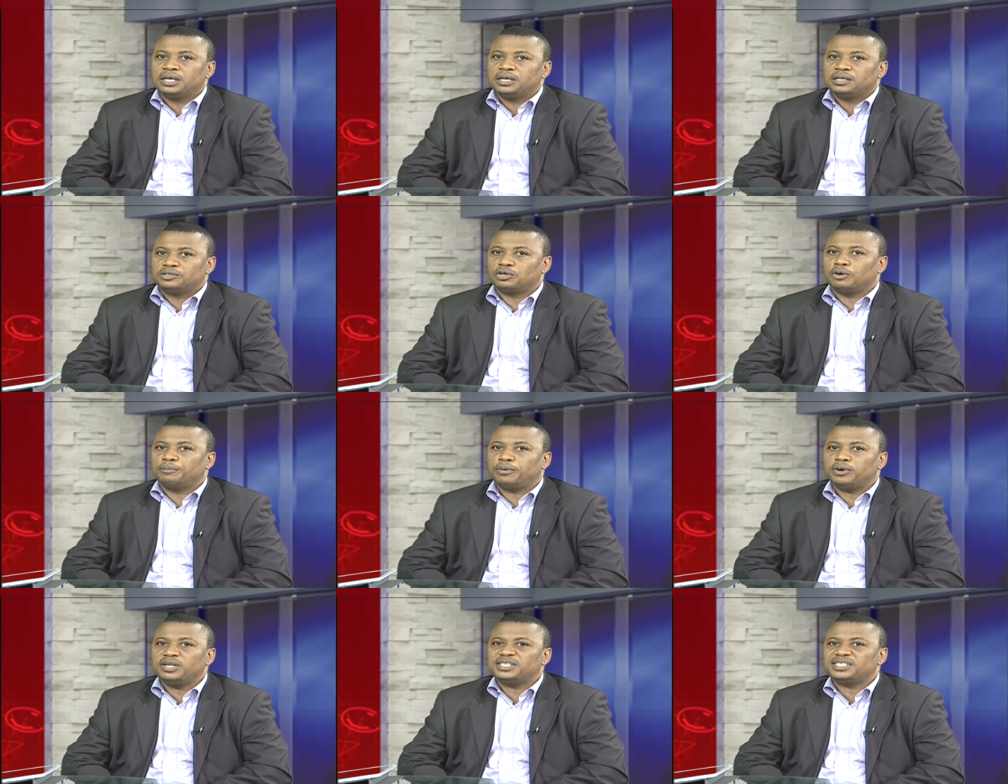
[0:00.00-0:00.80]
some
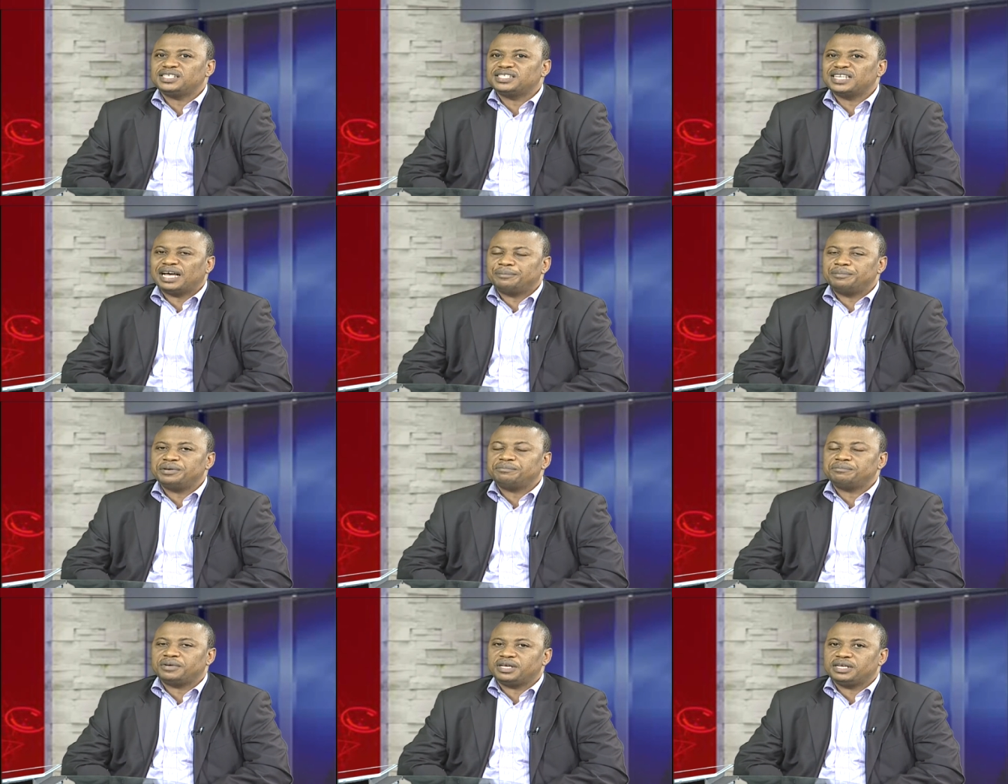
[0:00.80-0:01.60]
policies are
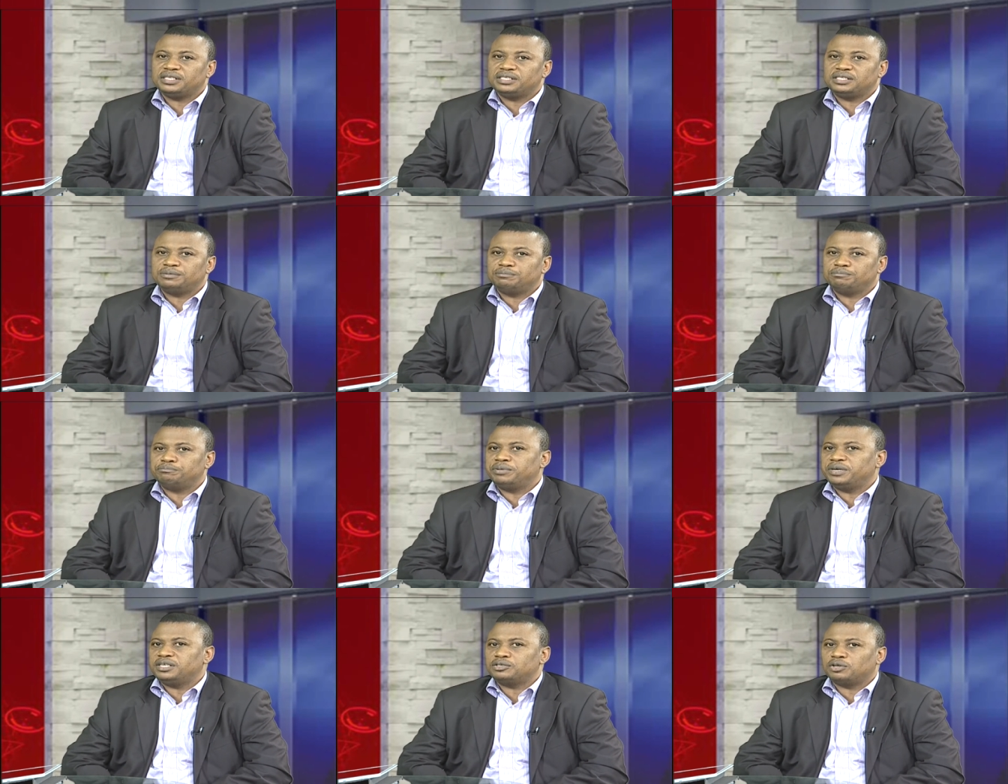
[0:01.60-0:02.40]
being made
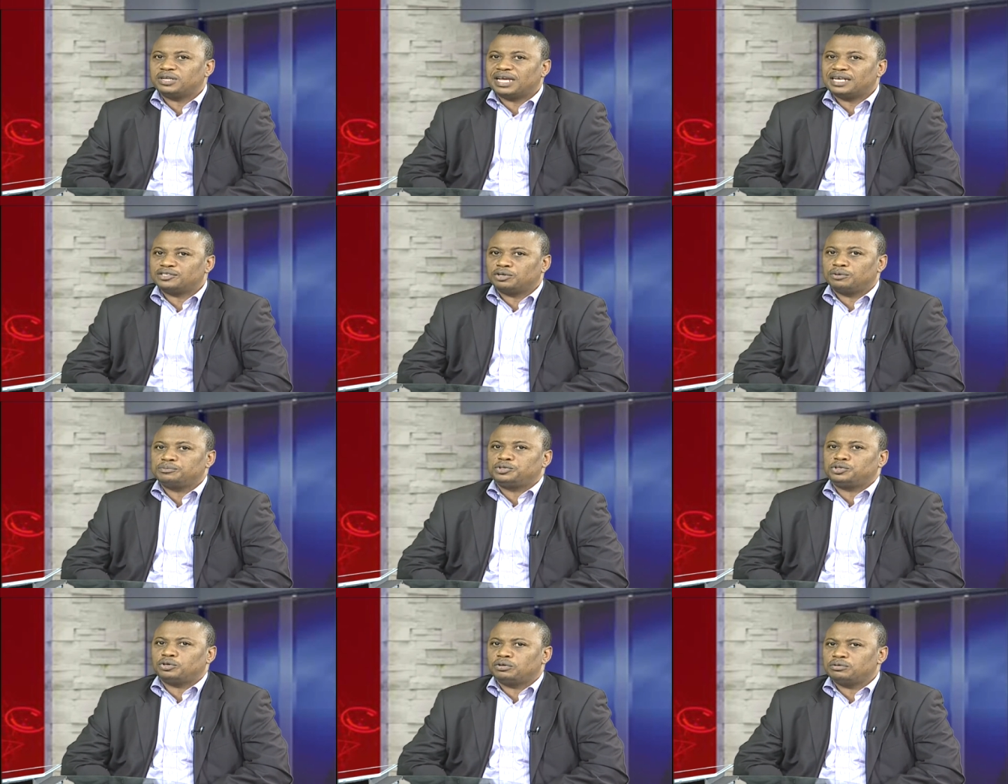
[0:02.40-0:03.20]
based on
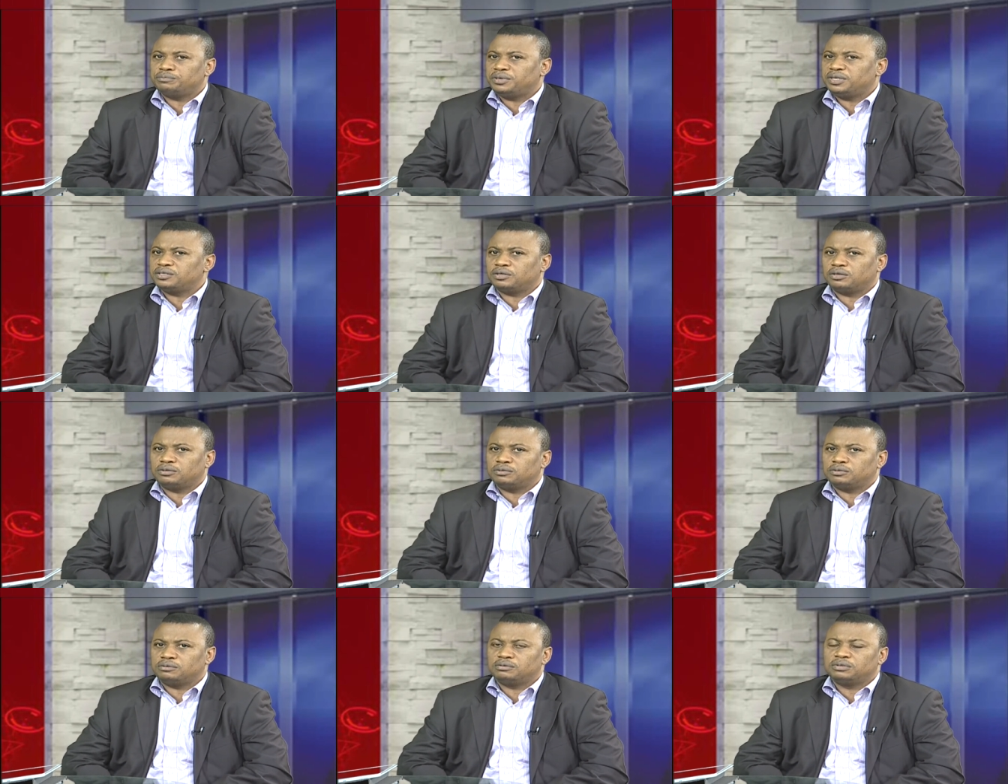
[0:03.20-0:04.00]
assumption, based
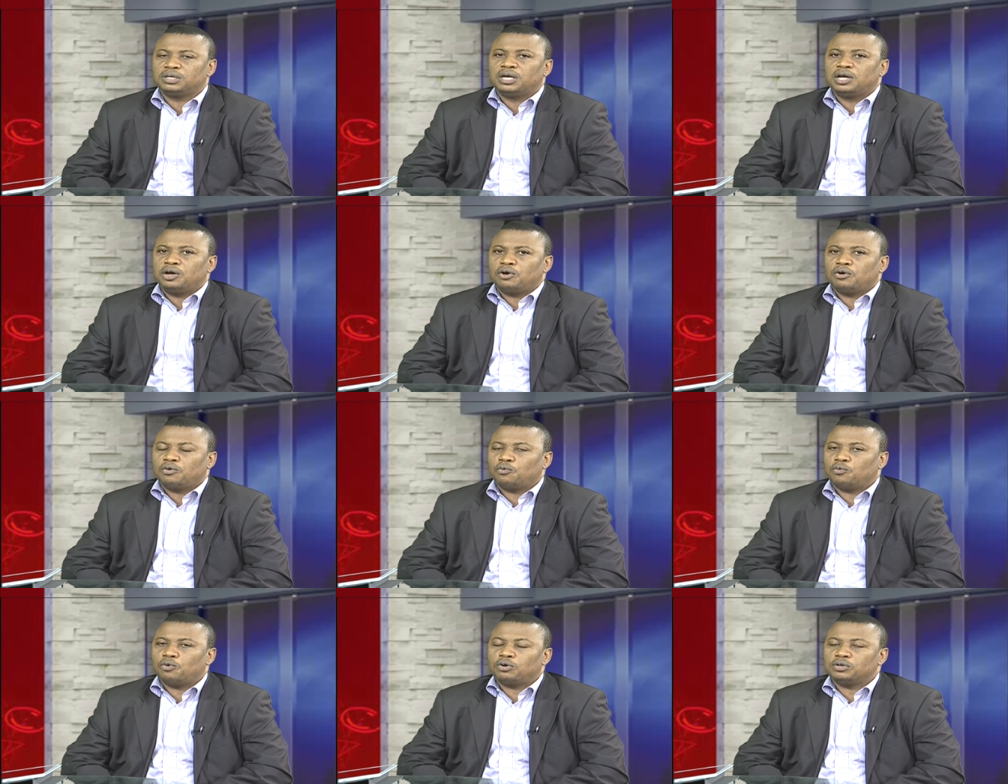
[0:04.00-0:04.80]
on
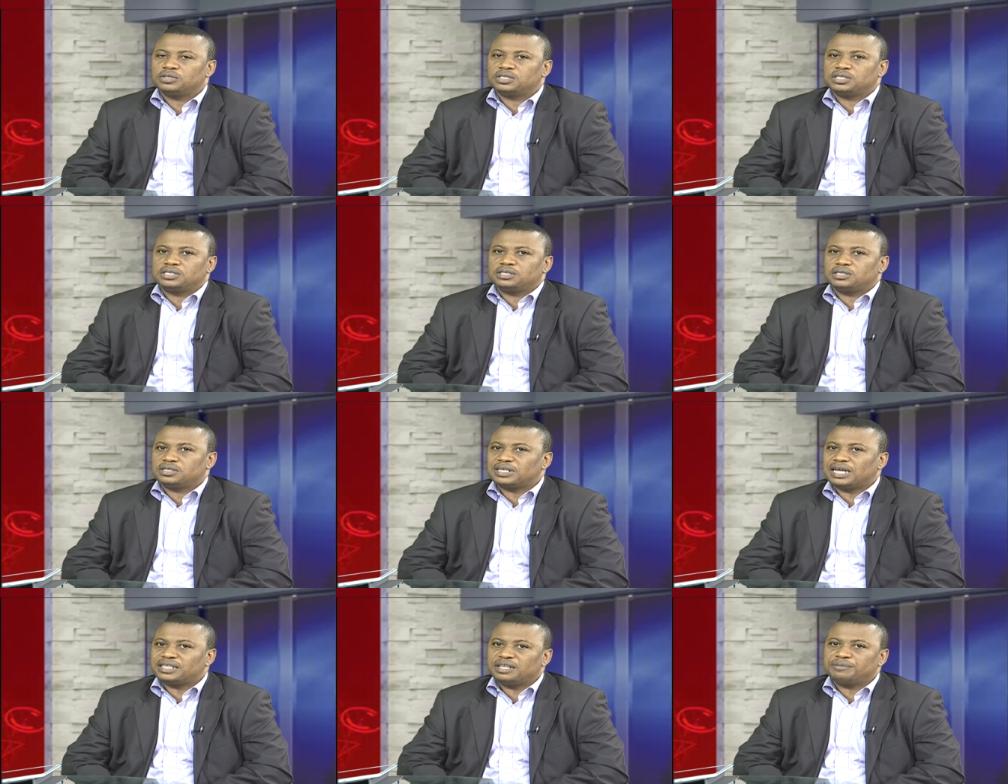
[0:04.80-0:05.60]
what
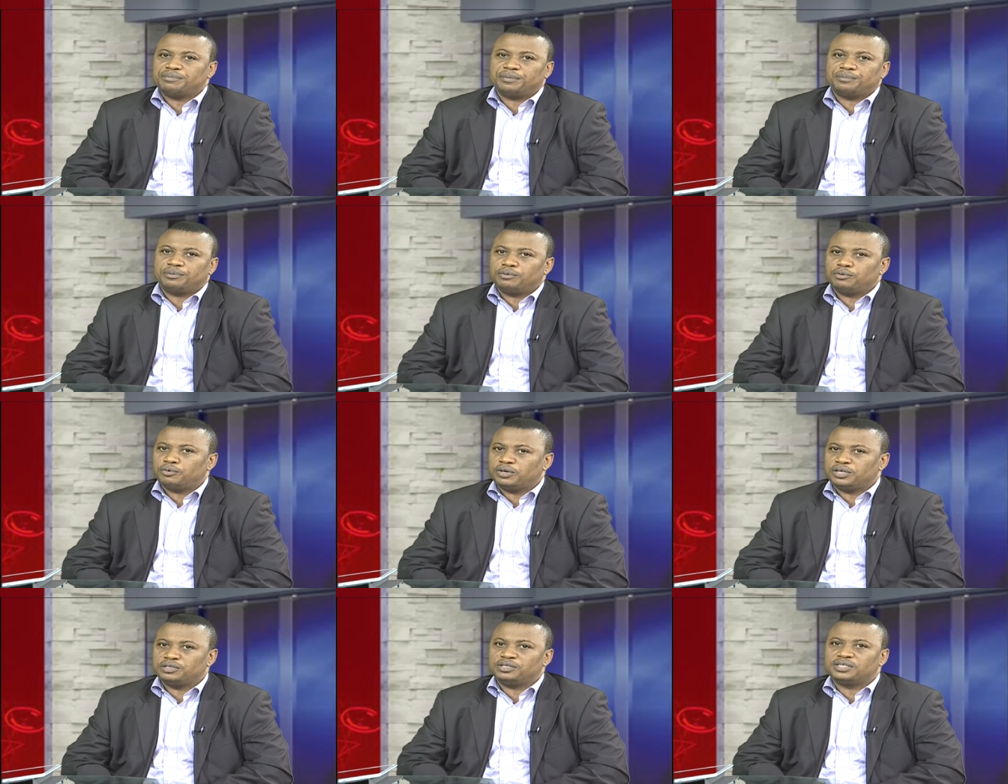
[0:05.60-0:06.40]
certain people
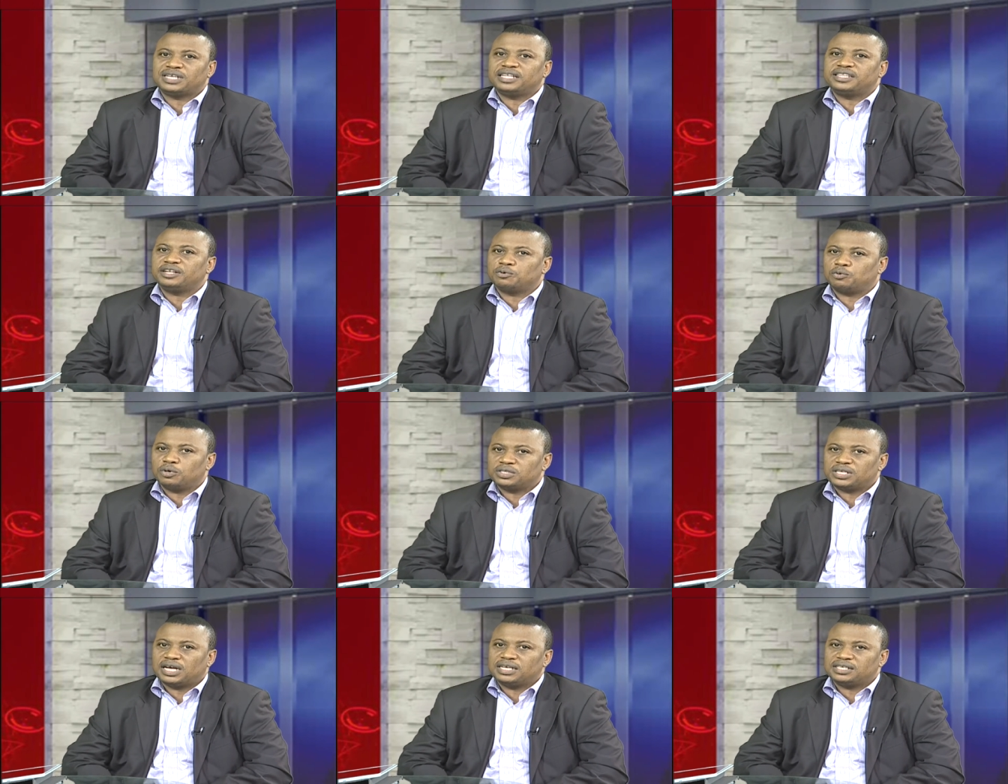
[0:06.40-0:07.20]
in certain
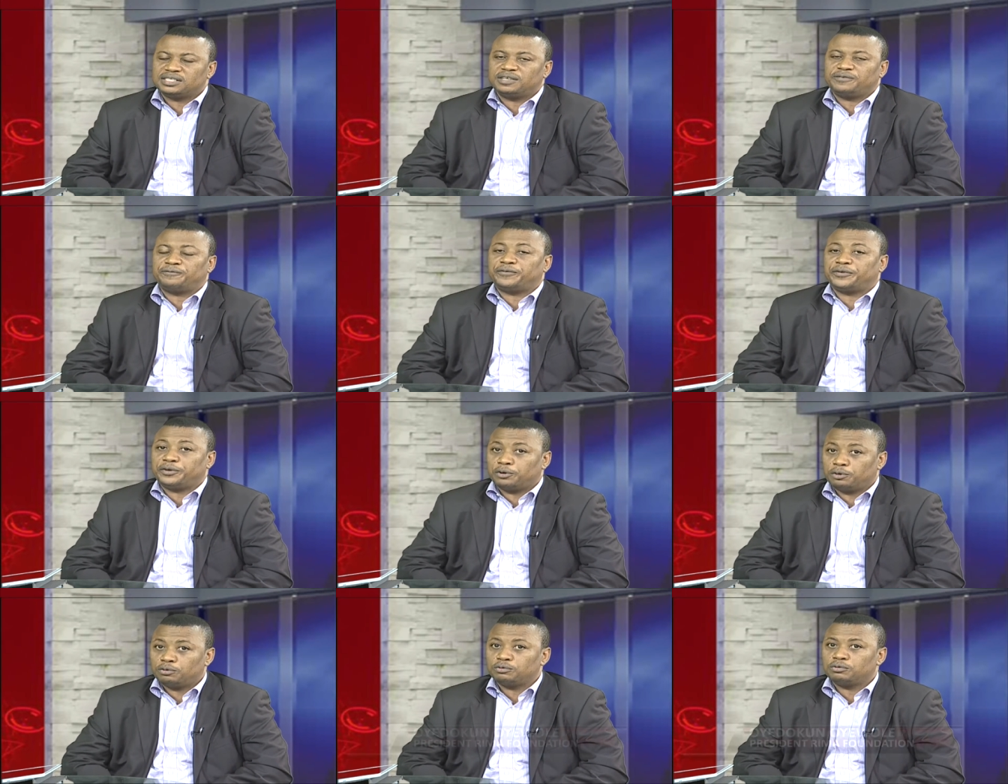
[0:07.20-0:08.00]
quarters
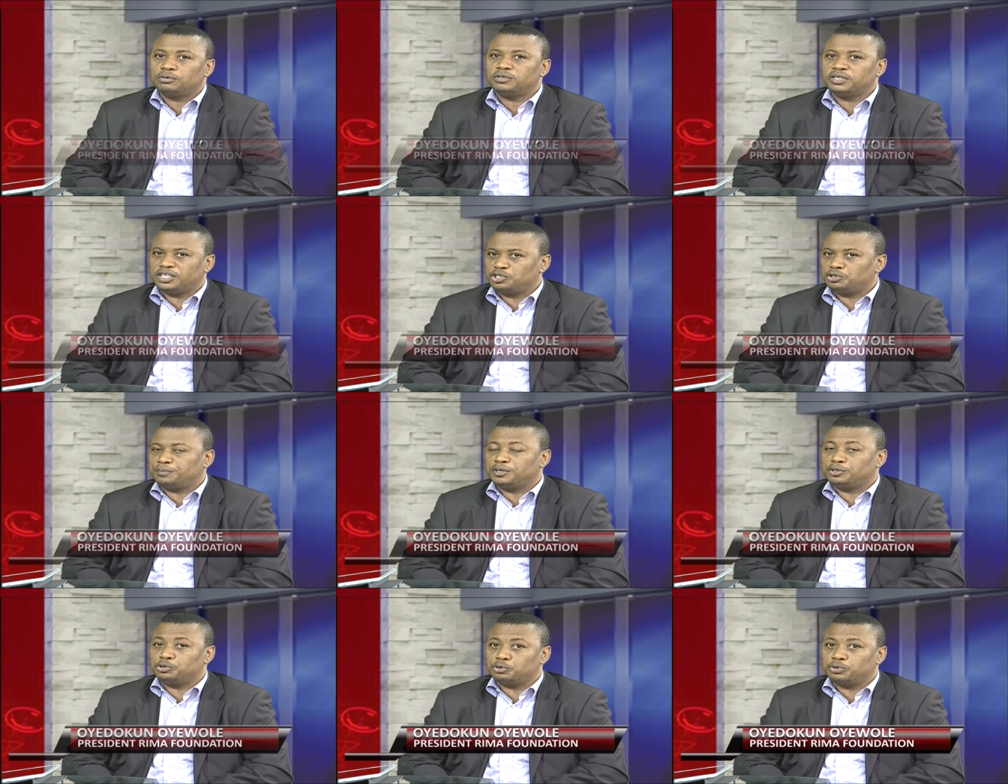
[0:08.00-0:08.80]
feel they should
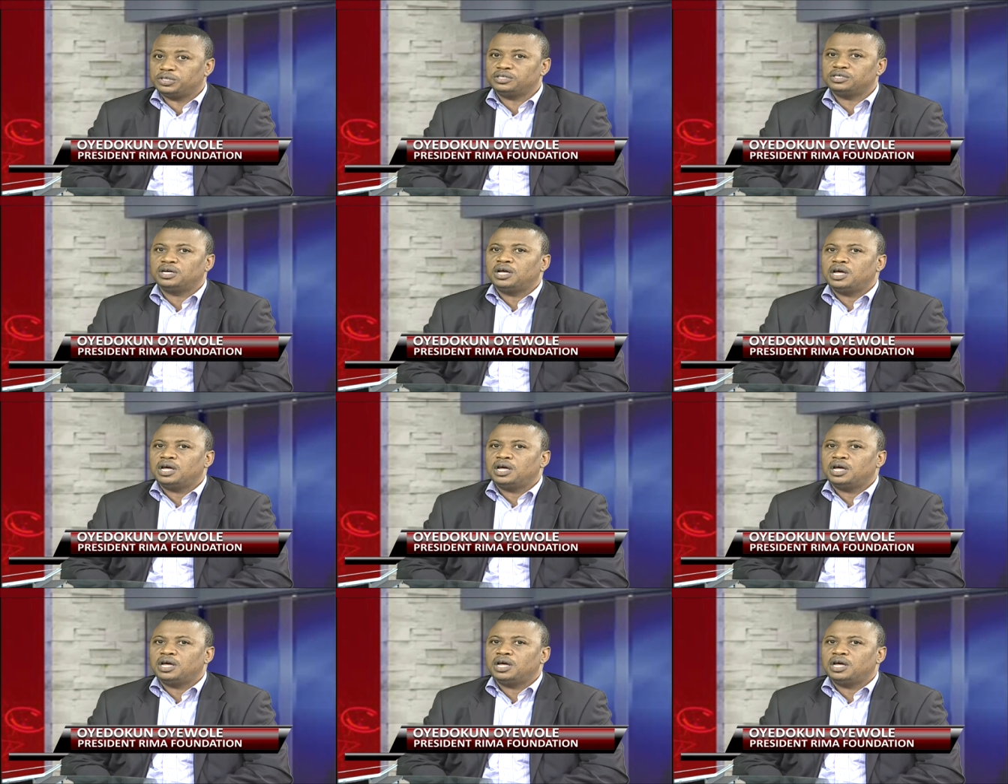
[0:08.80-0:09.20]
be doing,